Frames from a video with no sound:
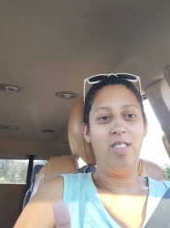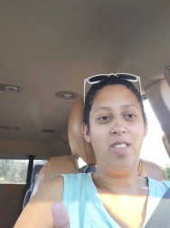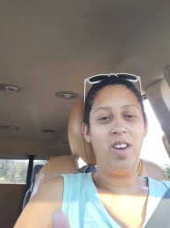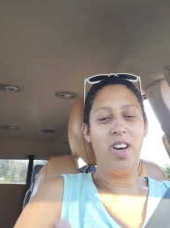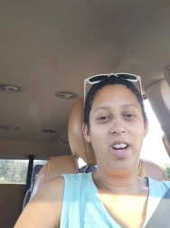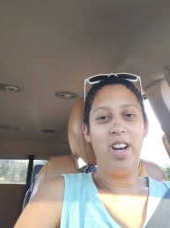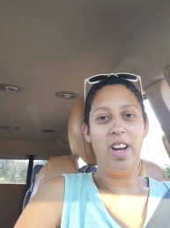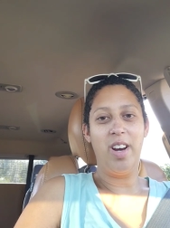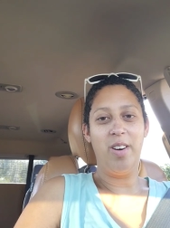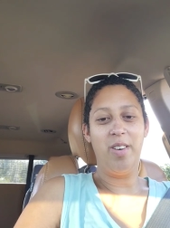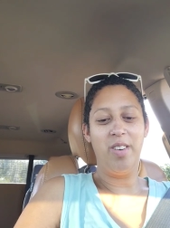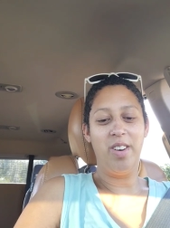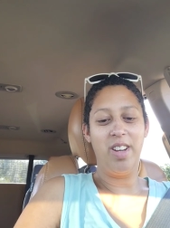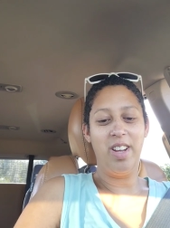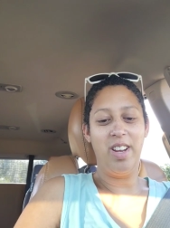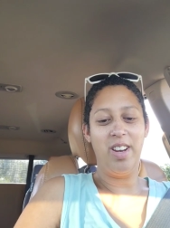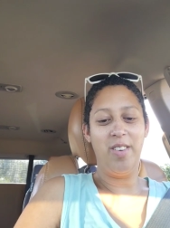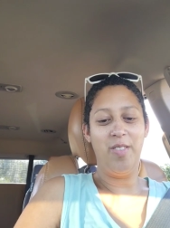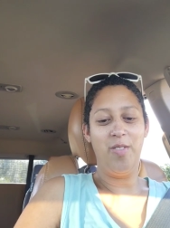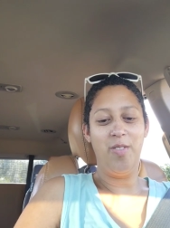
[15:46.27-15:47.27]
thought out
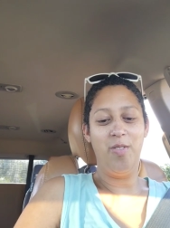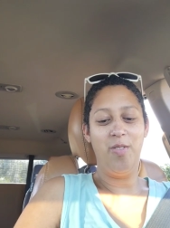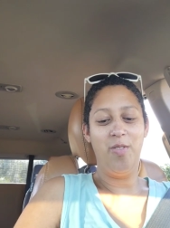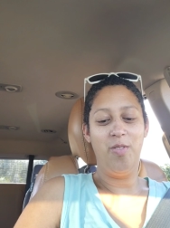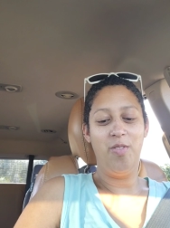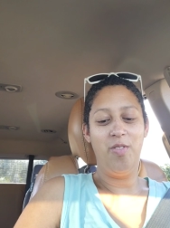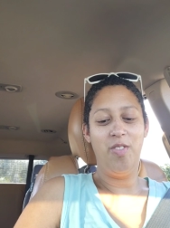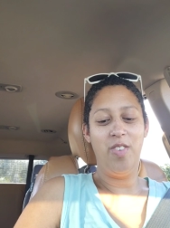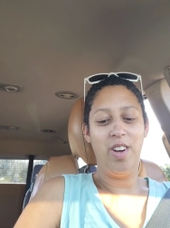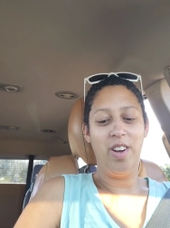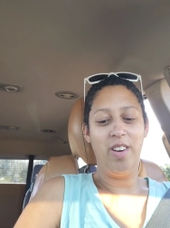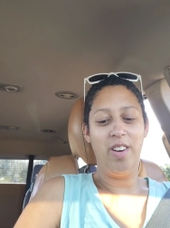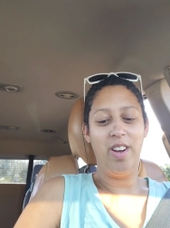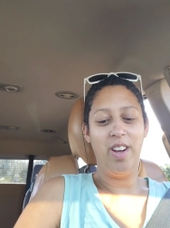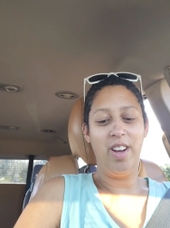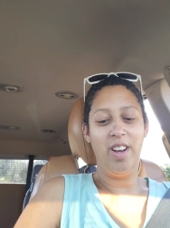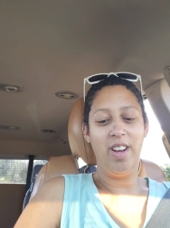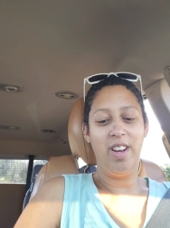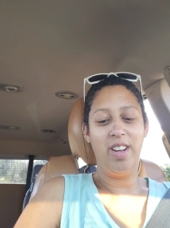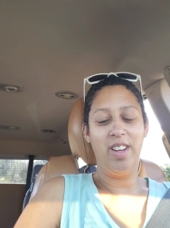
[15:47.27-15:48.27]
and
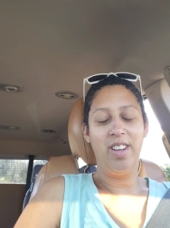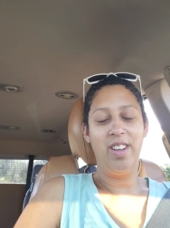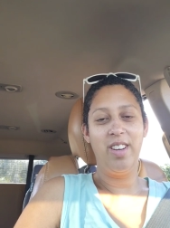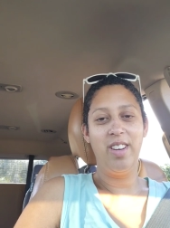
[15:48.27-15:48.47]
very